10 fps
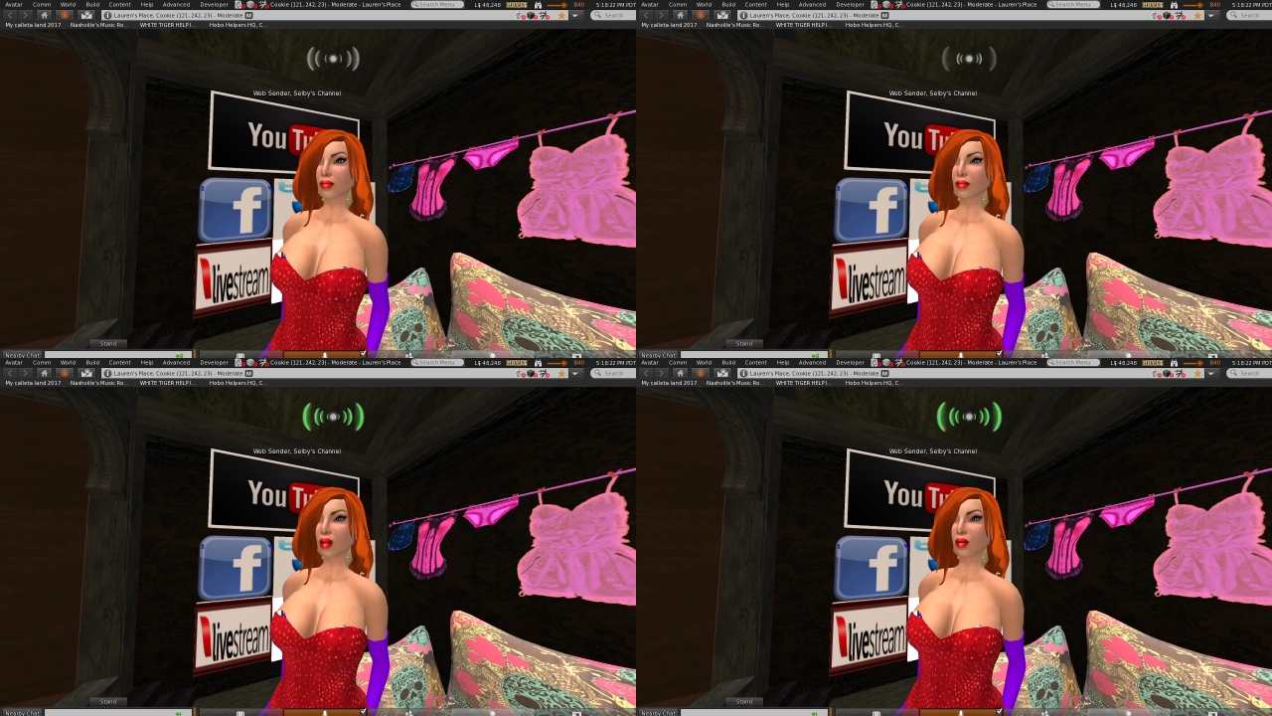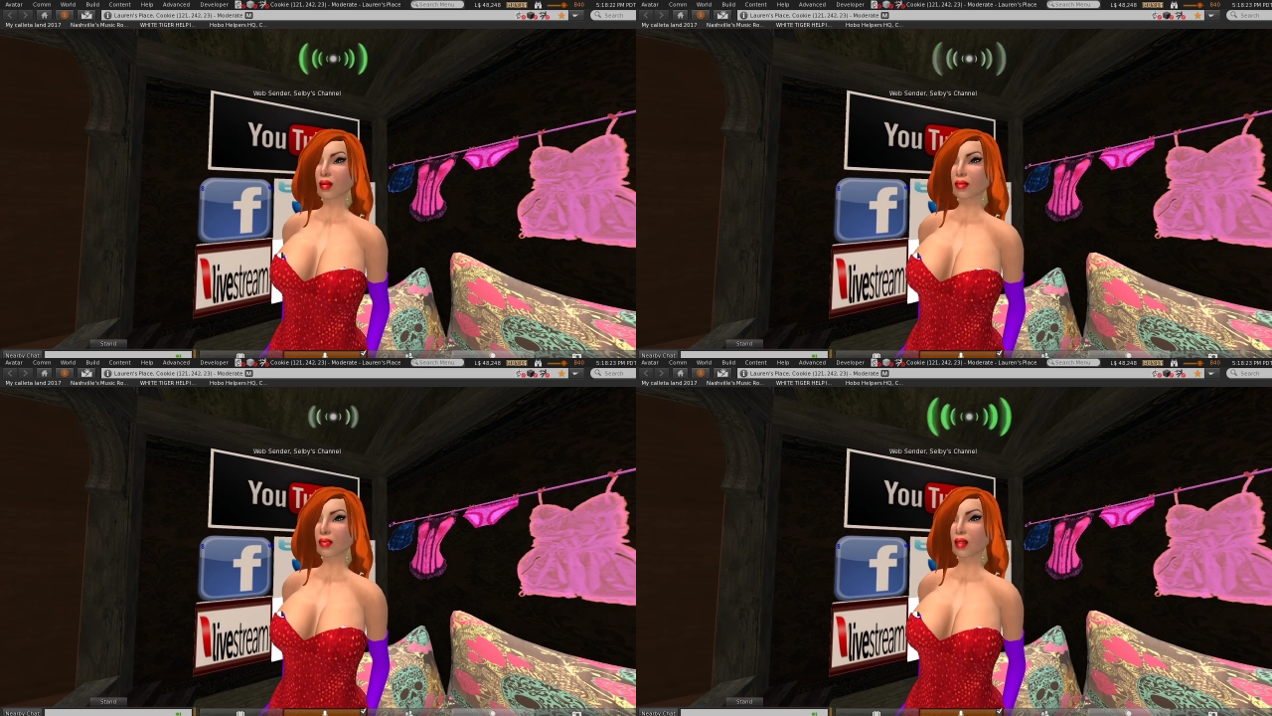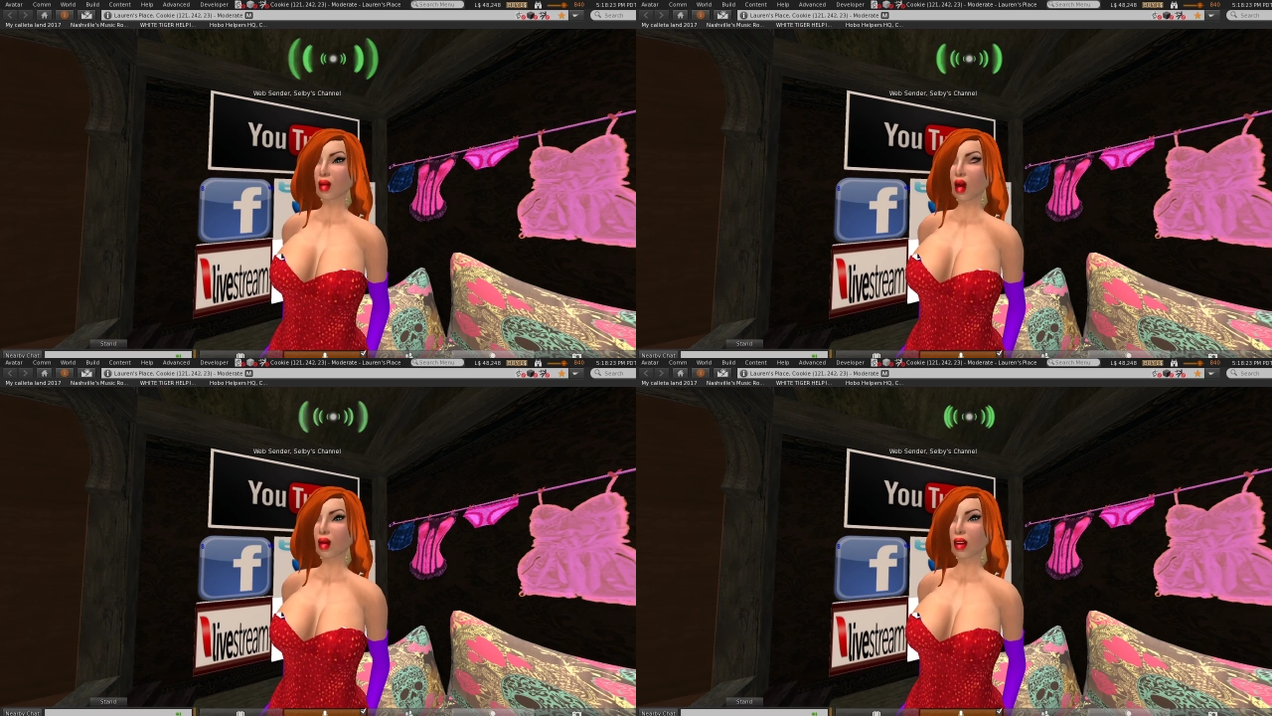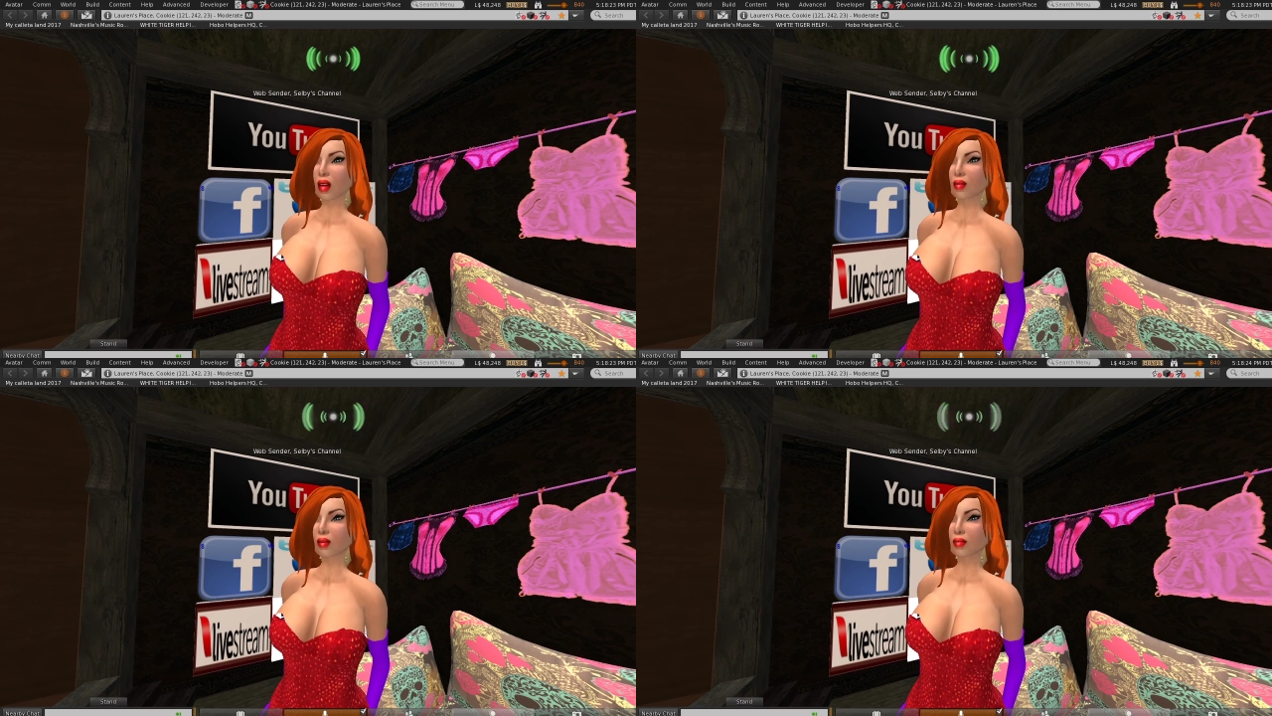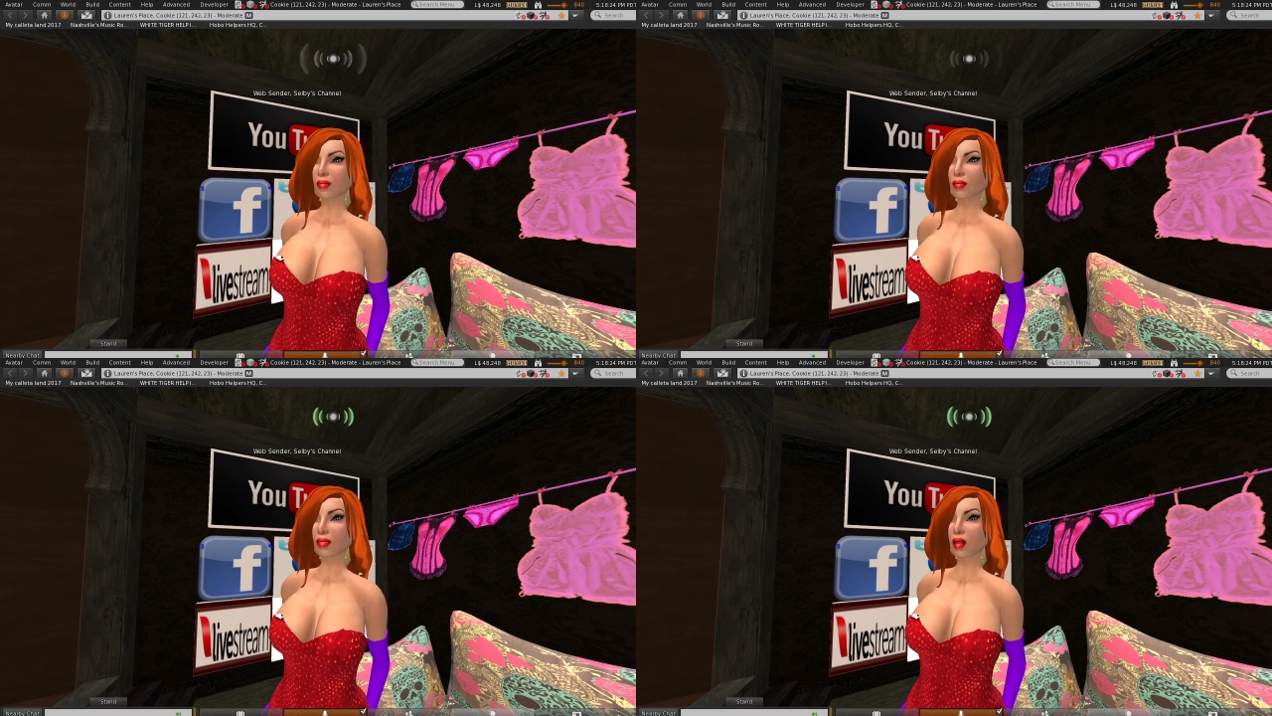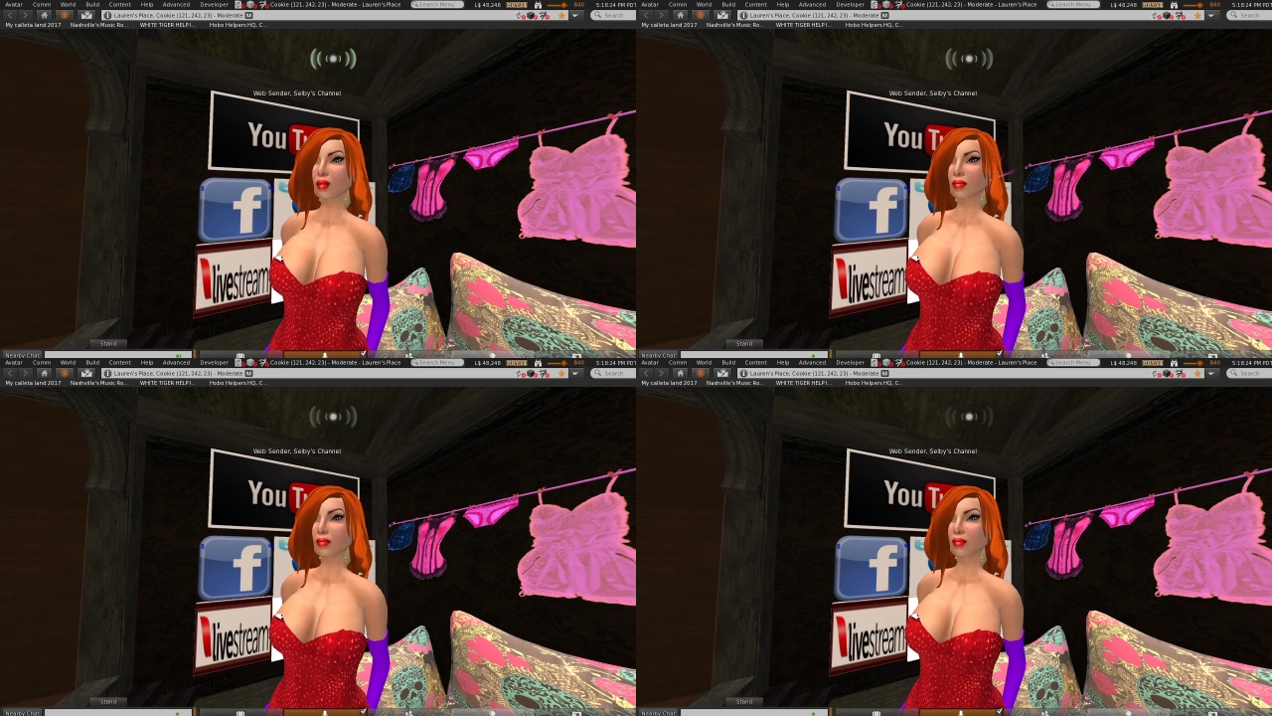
"Okay, let's get out and get him." And